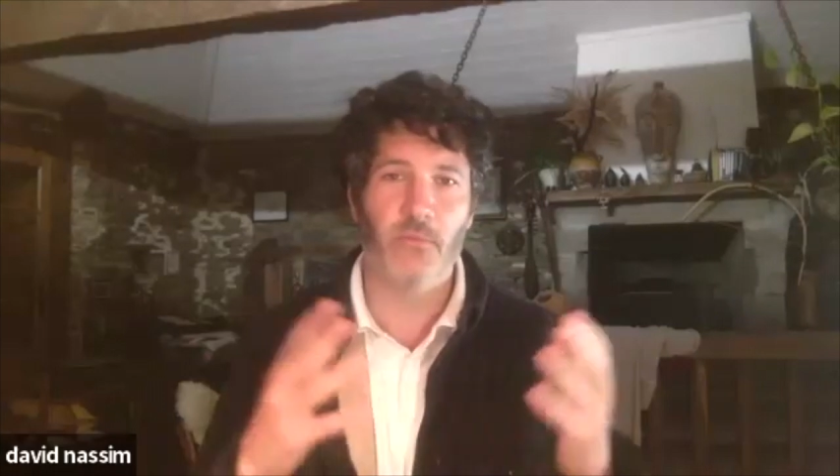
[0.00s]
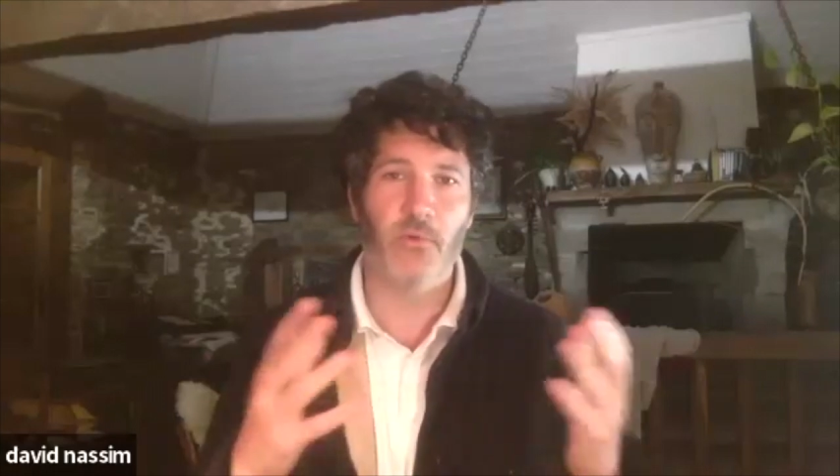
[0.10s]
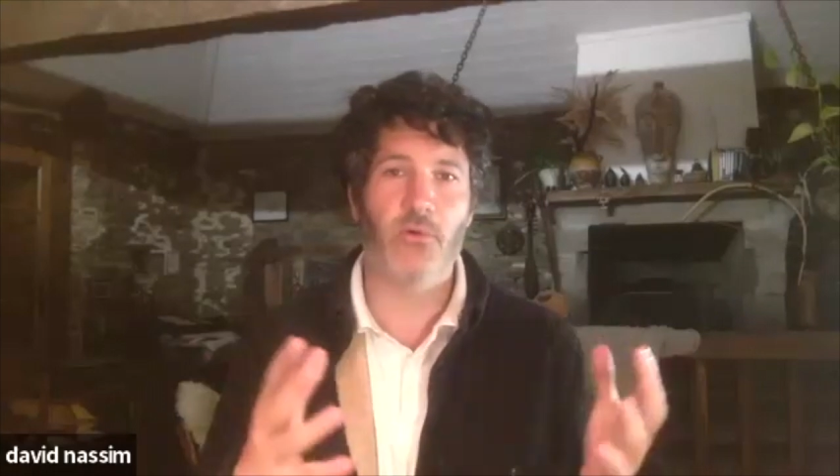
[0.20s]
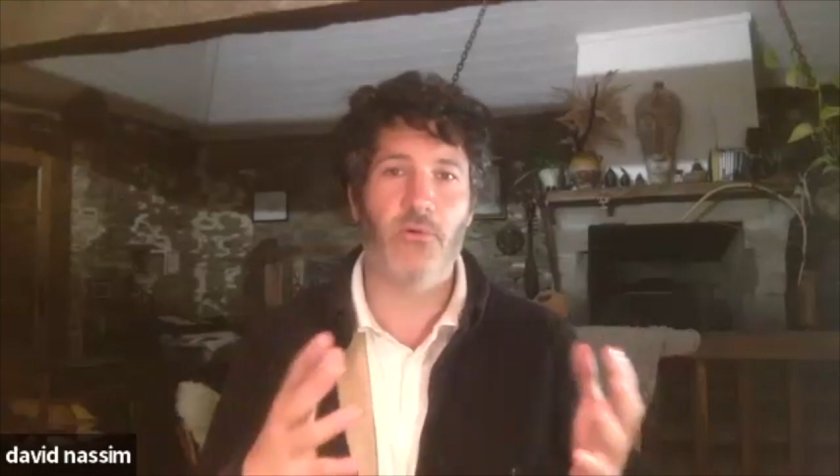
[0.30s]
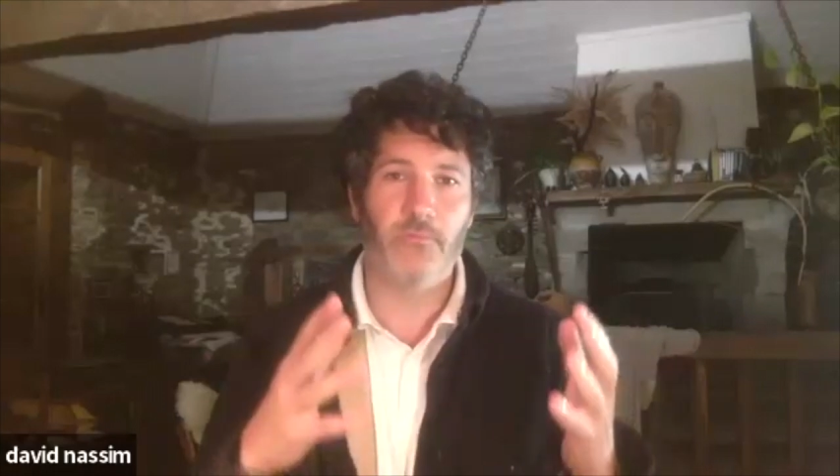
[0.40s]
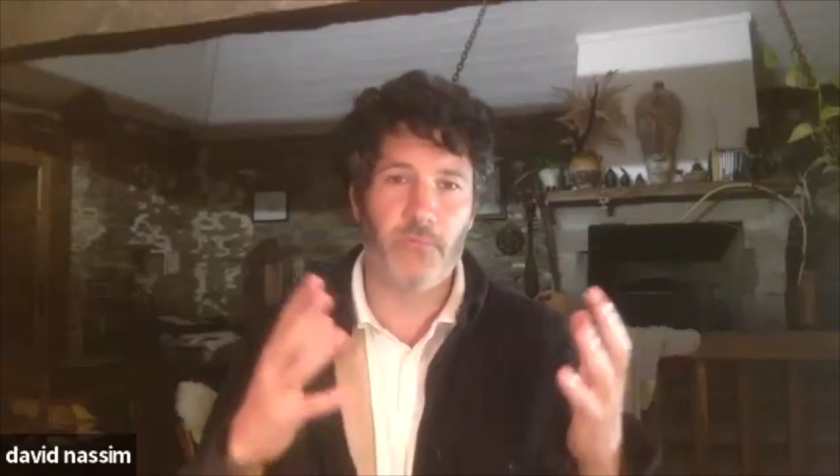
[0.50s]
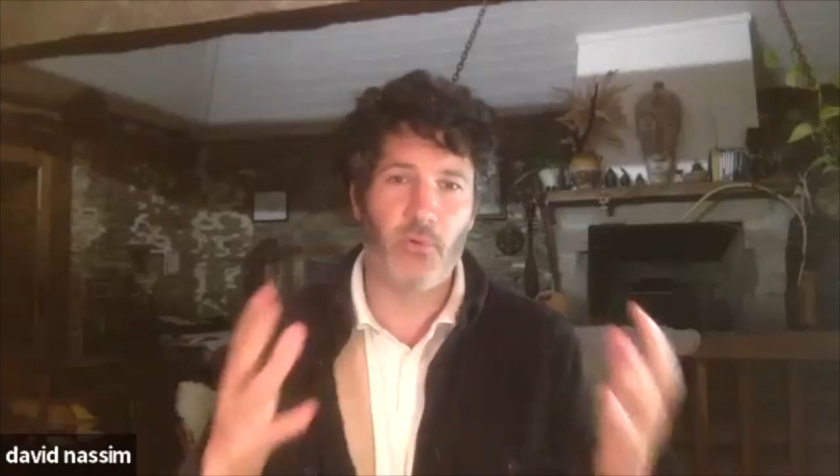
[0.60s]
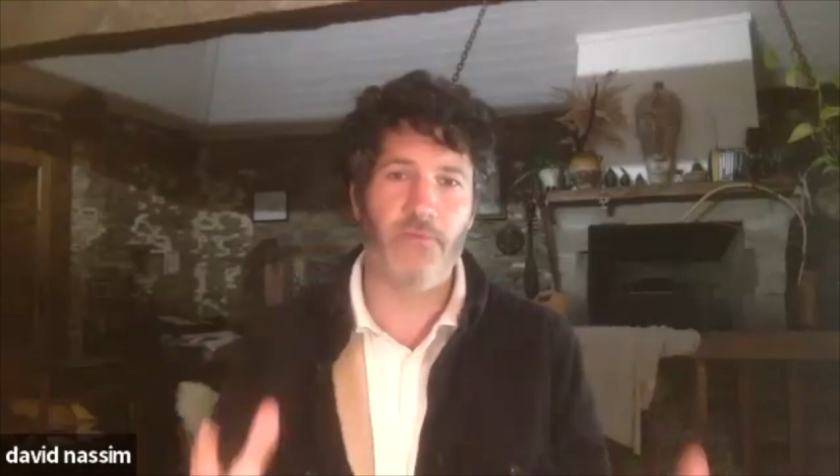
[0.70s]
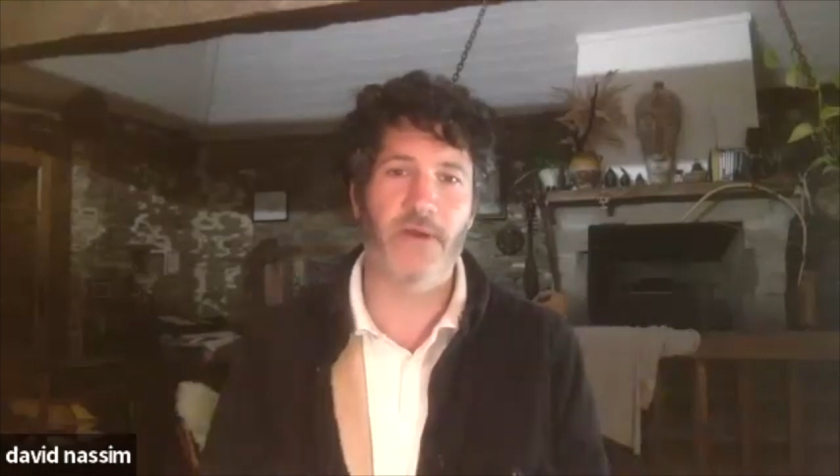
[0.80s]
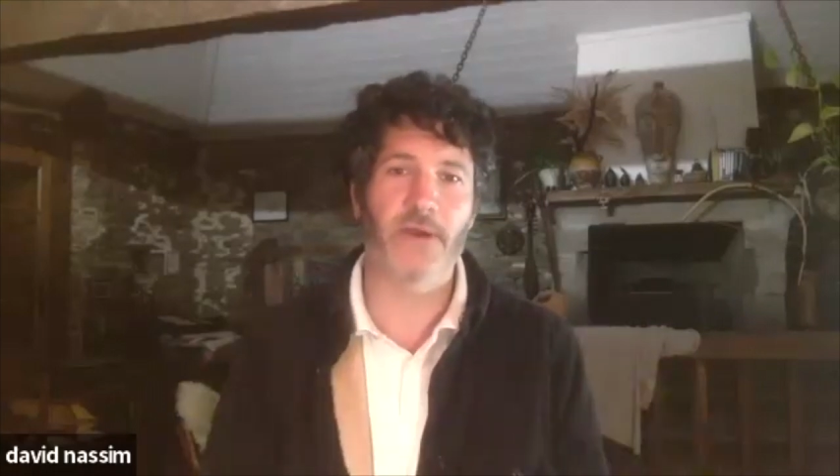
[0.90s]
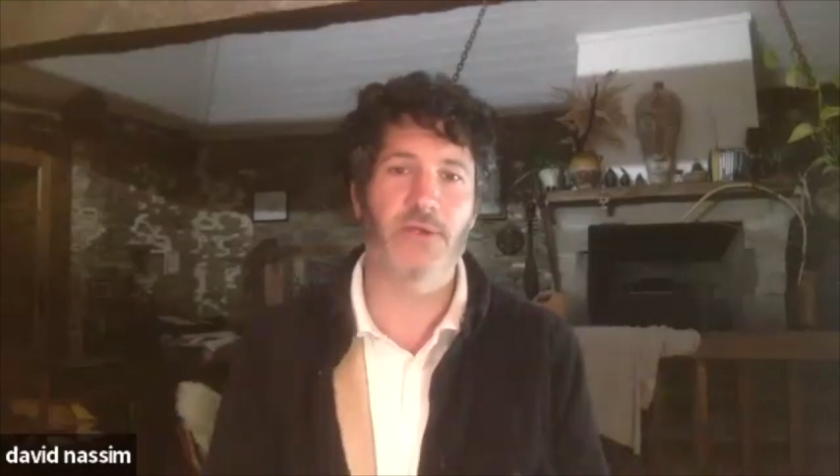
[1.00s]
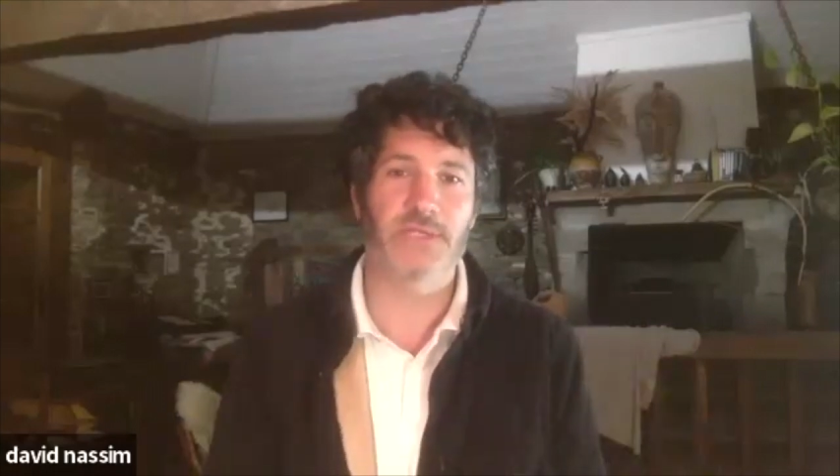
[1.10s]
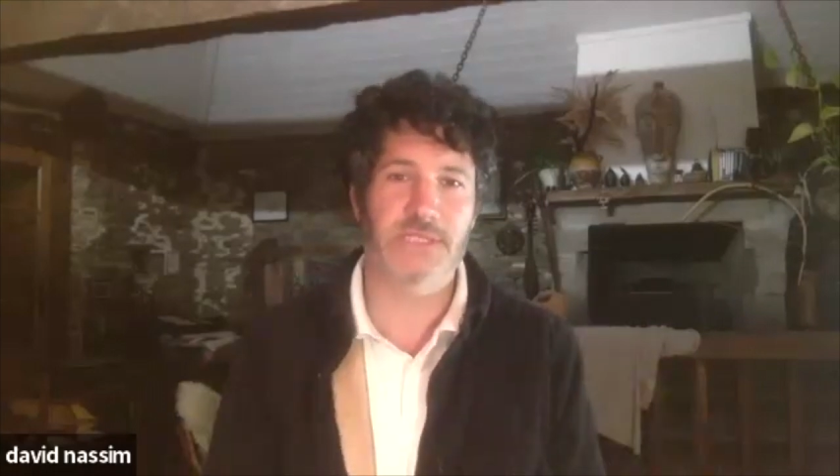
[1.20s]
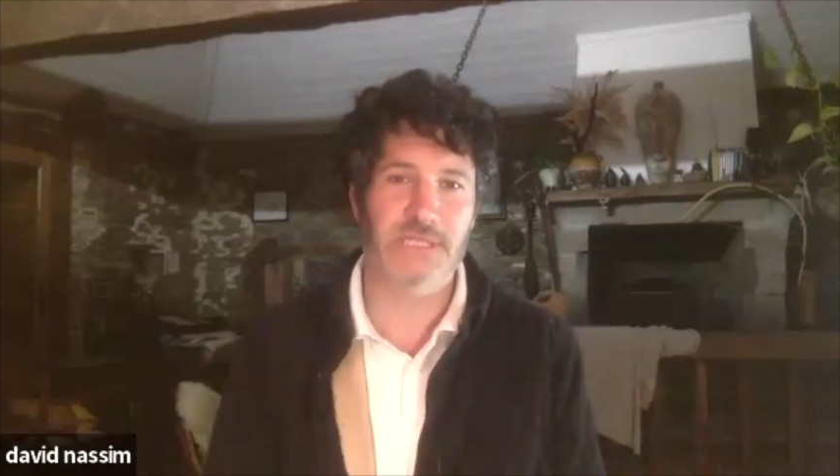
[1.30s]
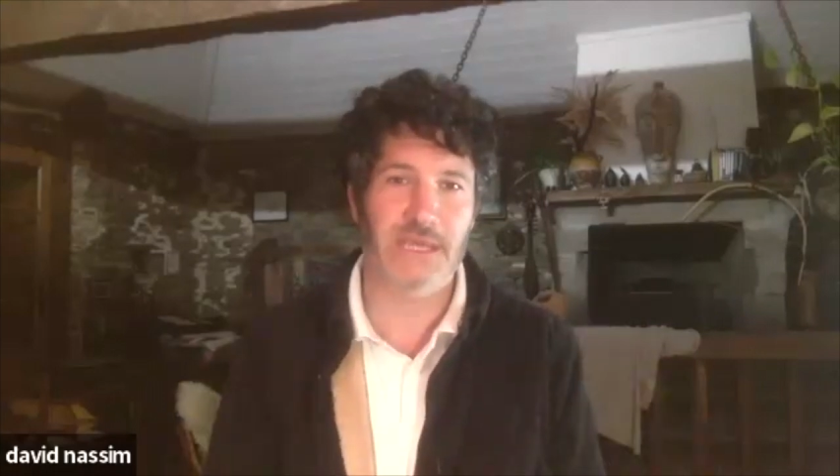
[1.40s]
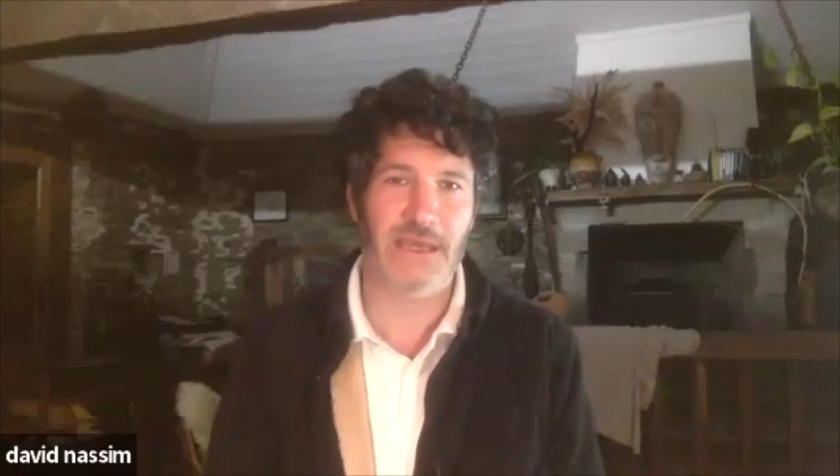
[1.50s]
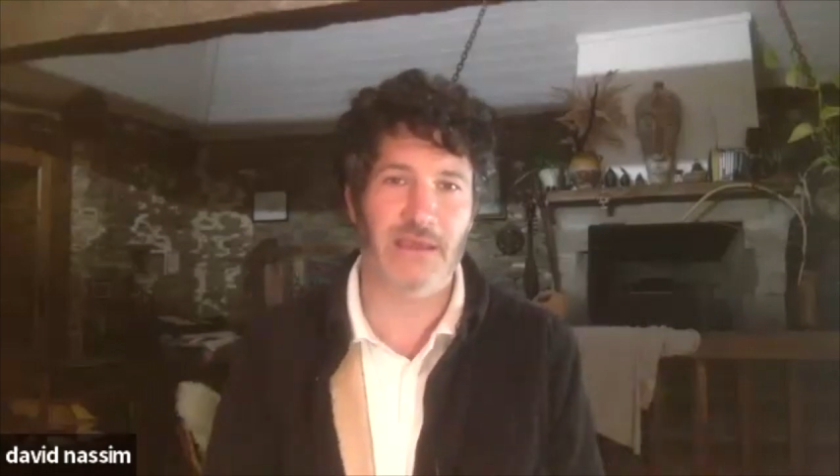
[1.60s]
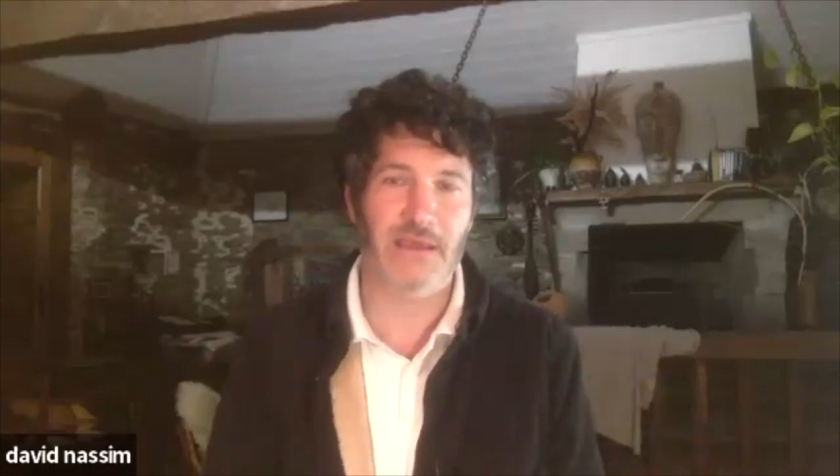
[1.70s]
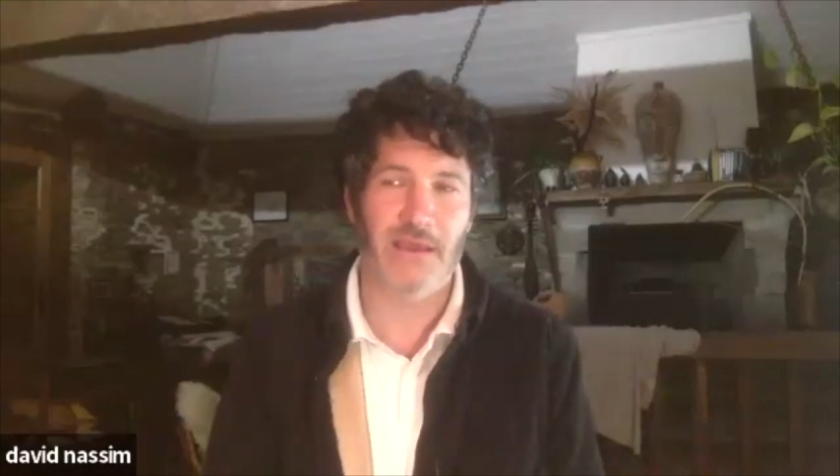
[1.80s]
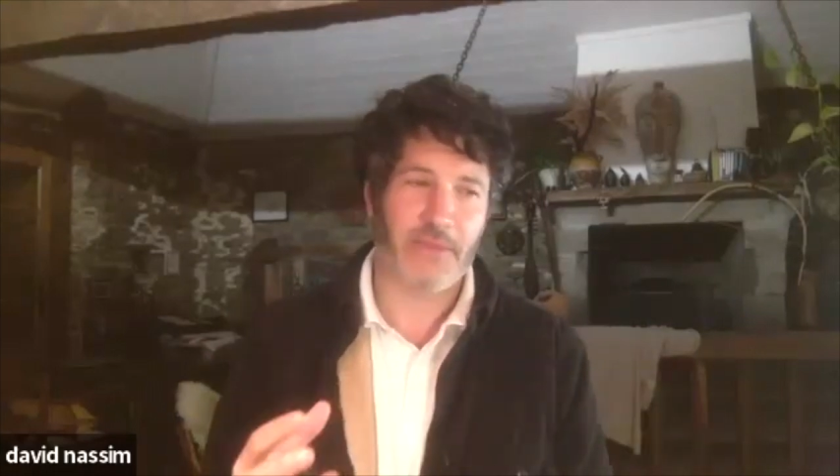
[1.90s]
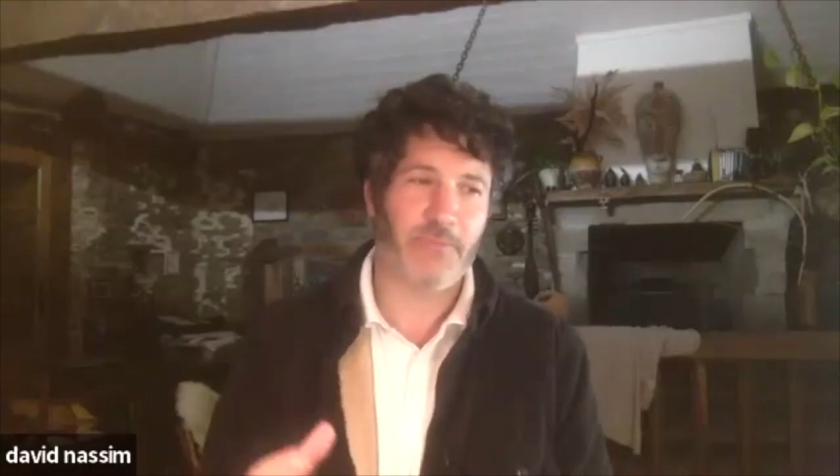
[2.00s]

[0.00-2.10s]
the more focused thing.